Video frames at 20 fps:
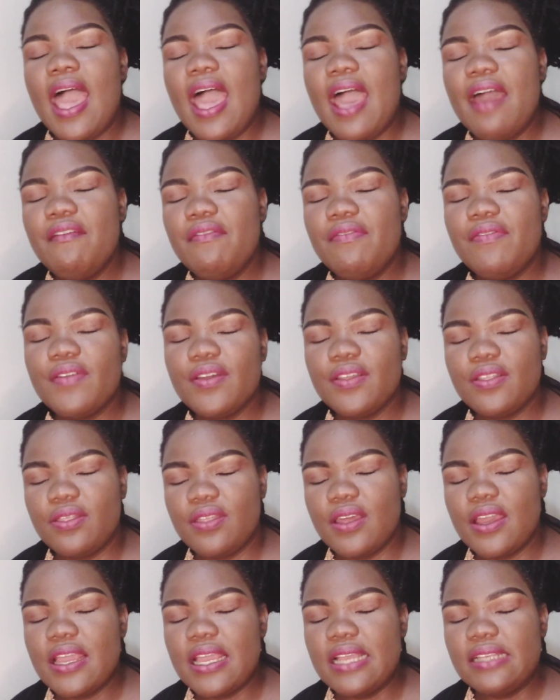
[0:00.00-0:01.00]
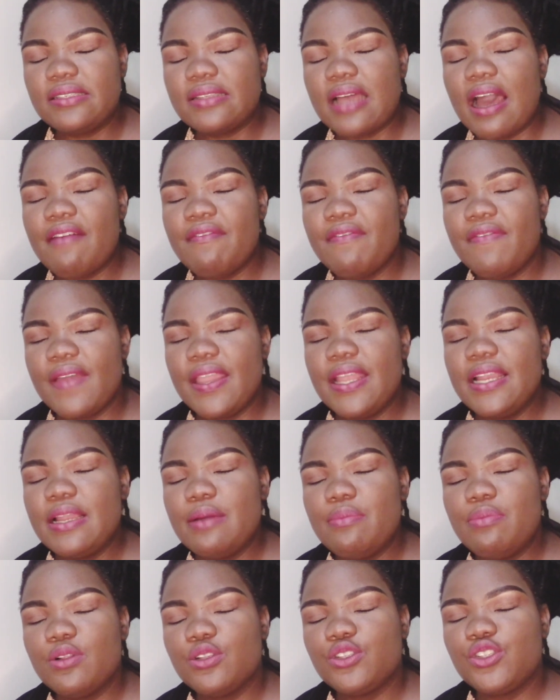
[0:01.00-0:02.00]
Everything is
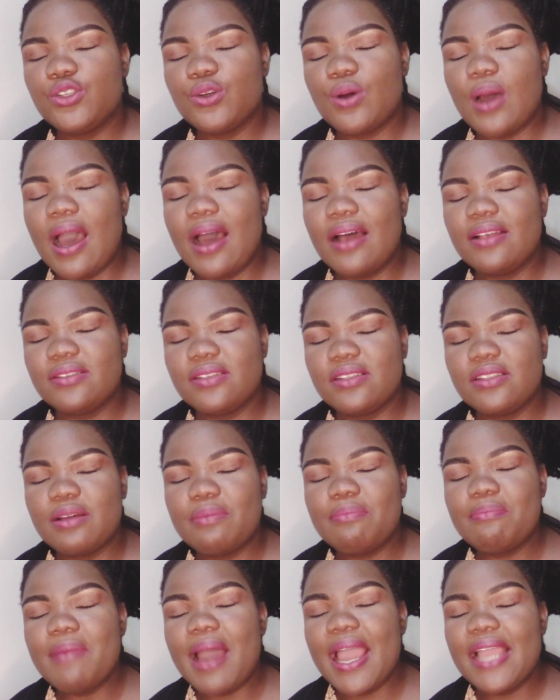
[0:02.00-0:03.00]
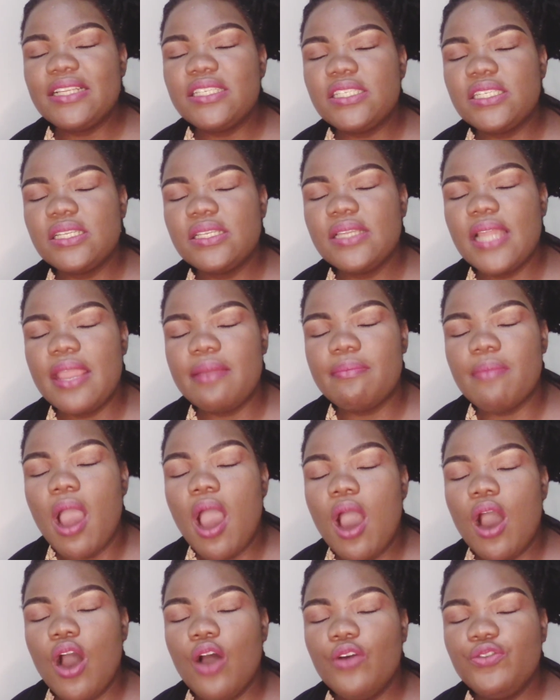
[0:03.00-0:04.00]
available to us in the mighty name
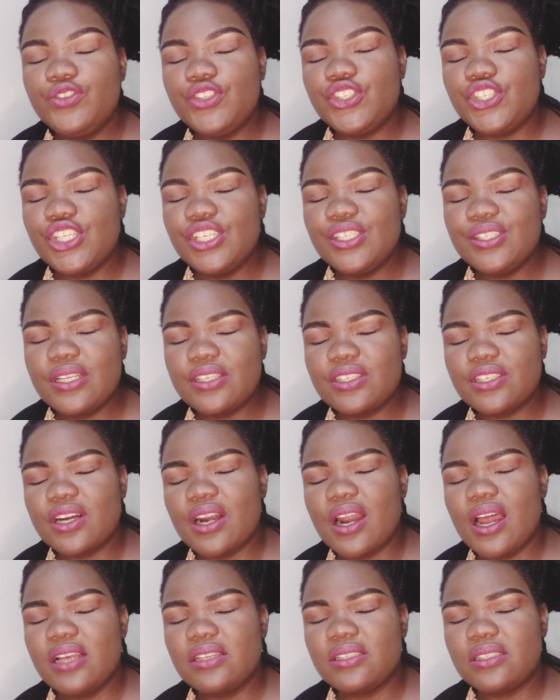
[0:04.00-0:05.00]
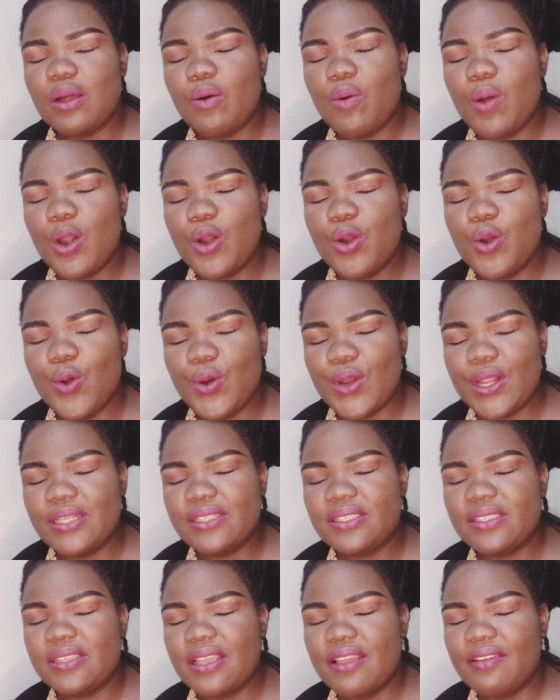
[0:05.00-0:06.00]
of Jesus Christ, our Lord
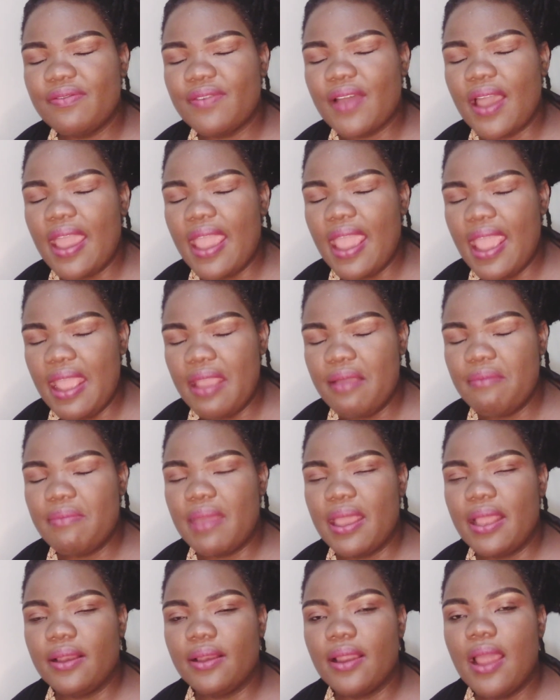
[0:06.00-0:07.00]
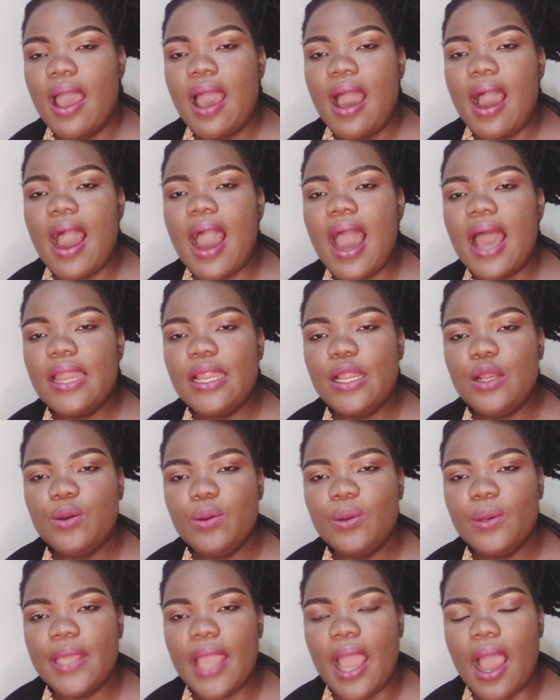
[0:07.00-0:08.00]
and Savior. Amen.
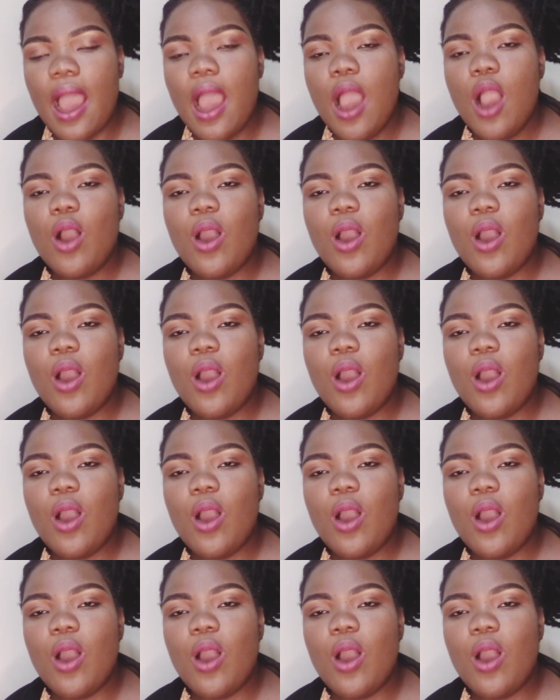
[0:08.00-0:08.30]
Hallelujah.